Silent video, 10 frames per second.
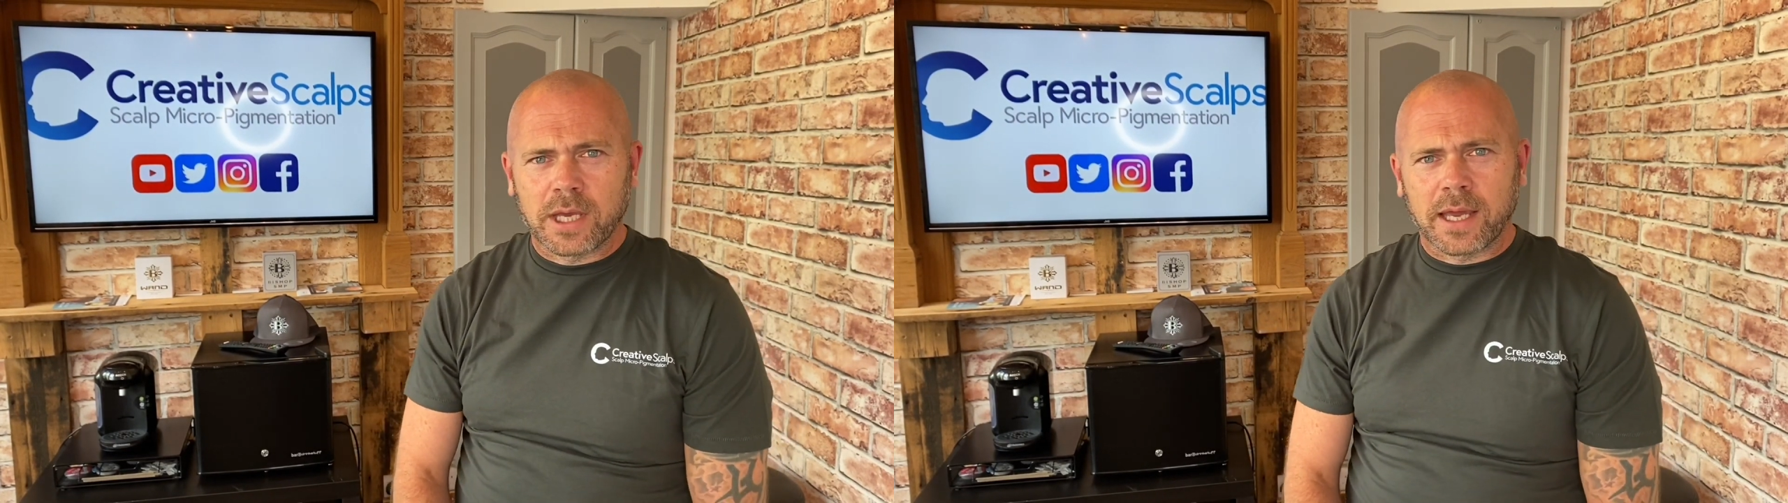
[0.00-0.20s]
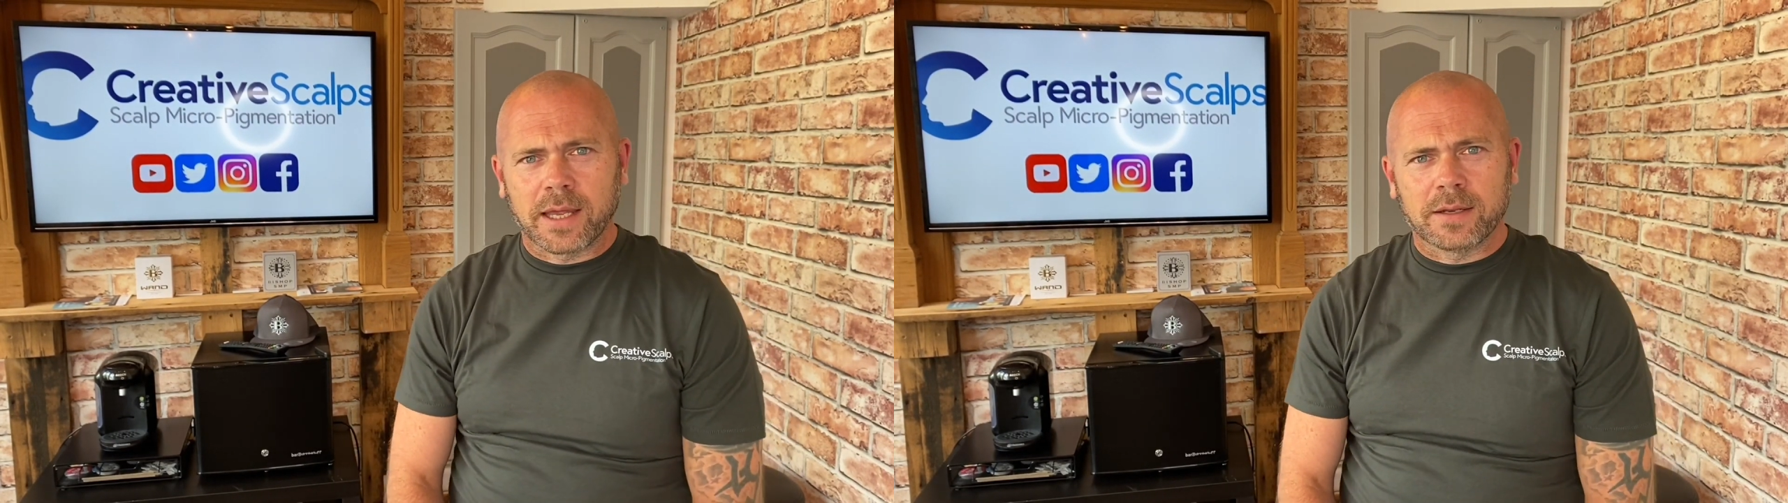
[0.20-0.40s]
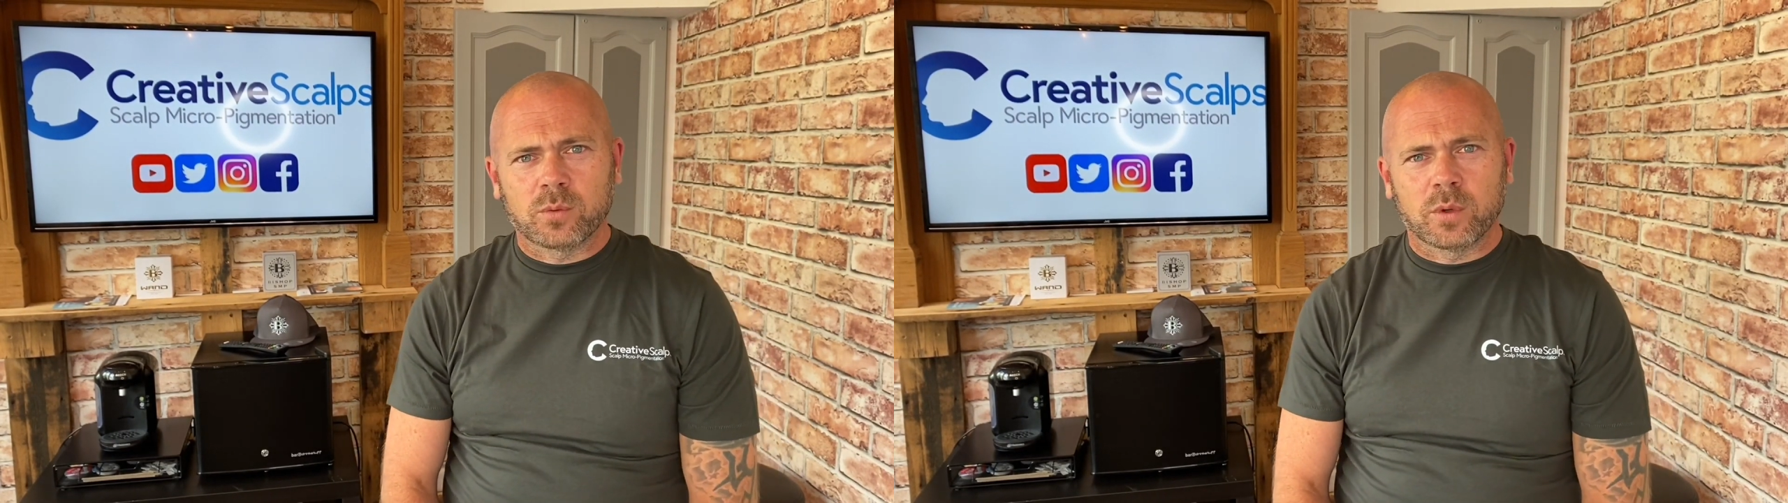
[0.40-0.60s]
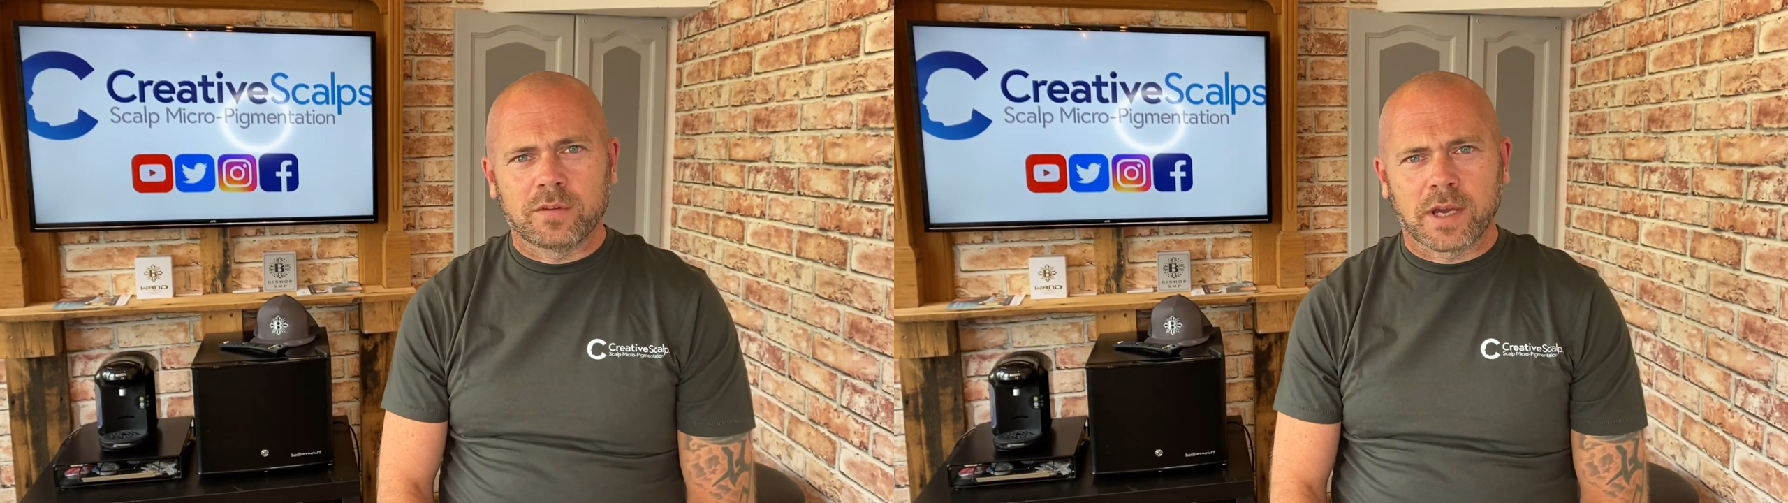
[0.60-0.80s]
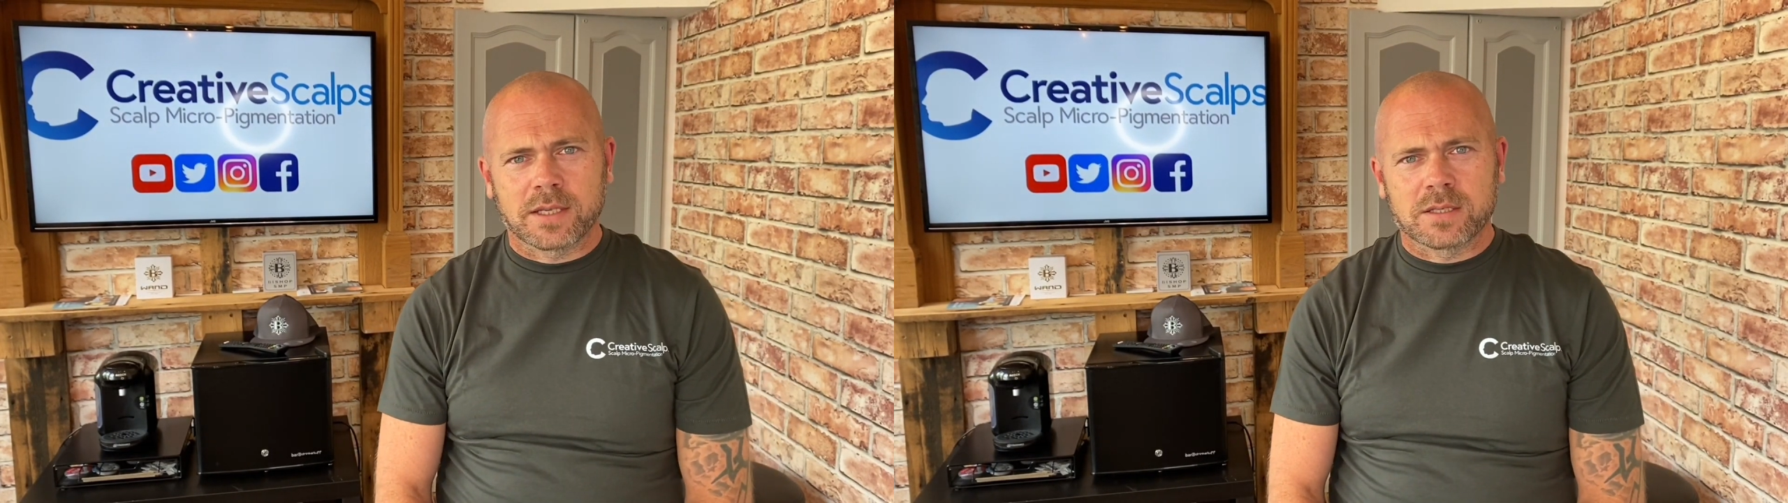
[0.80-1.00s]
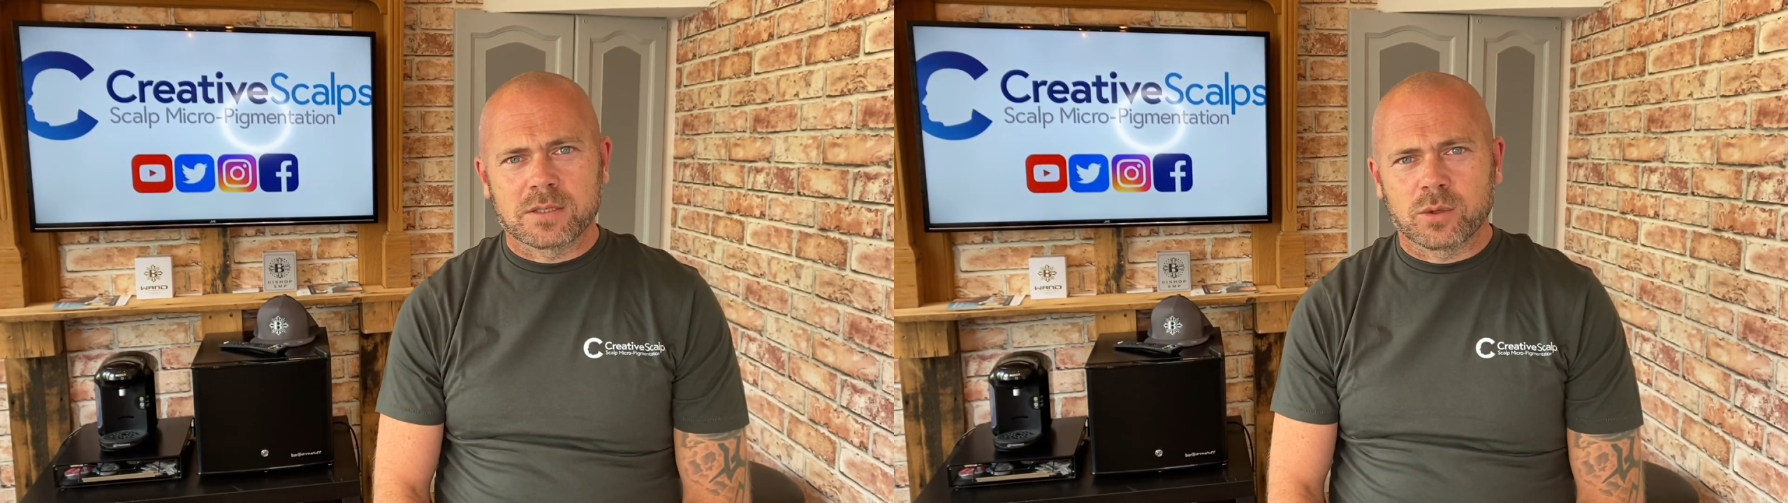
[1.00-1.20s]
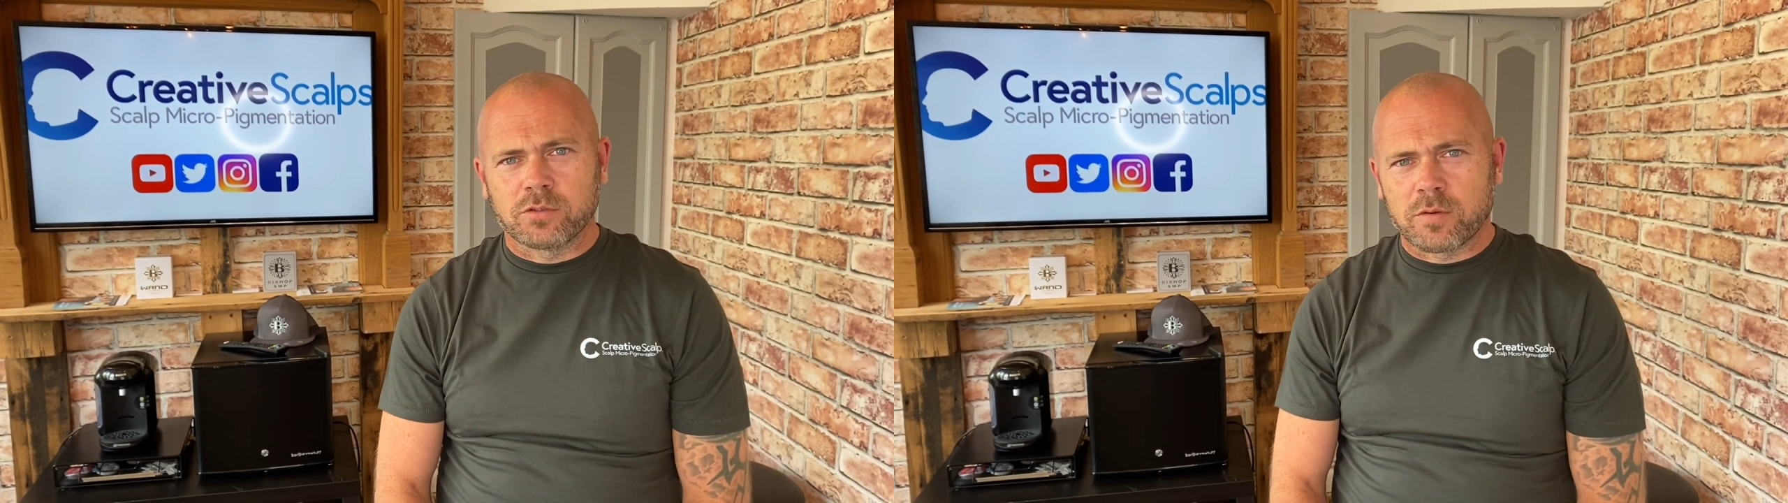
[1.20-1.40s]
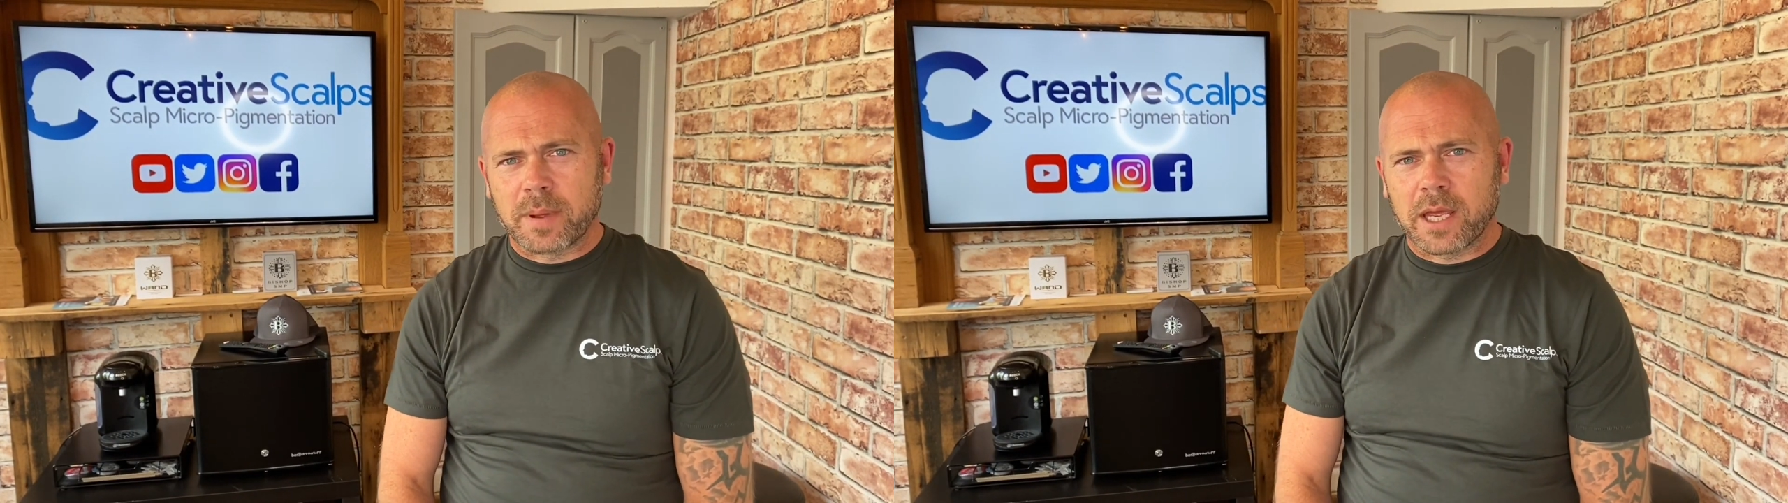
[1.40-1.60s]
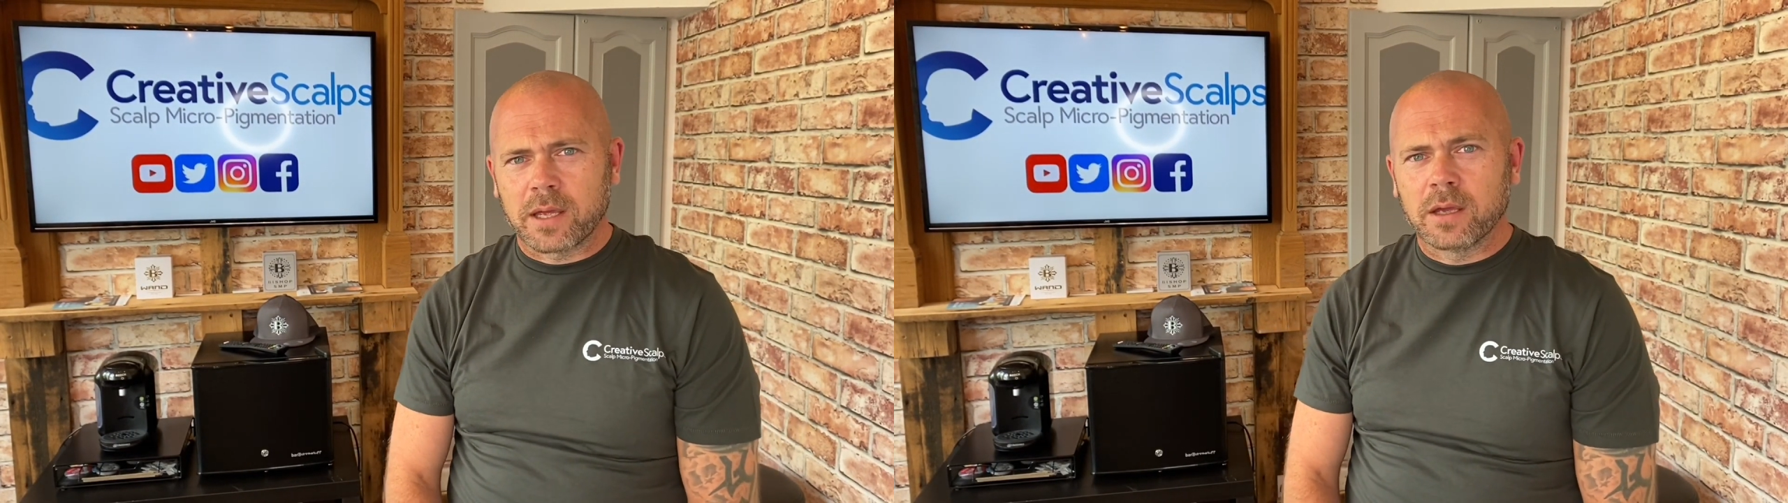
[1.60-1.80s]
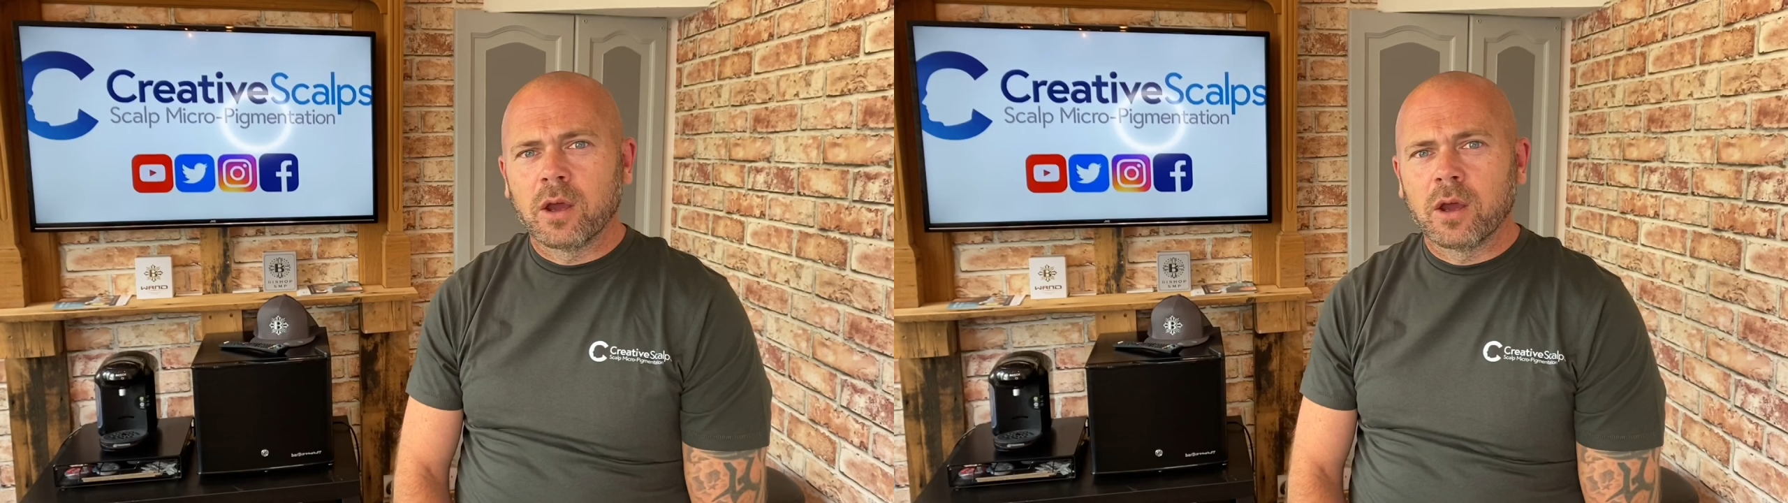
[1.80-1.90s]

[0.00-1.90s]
and we've had to do a repair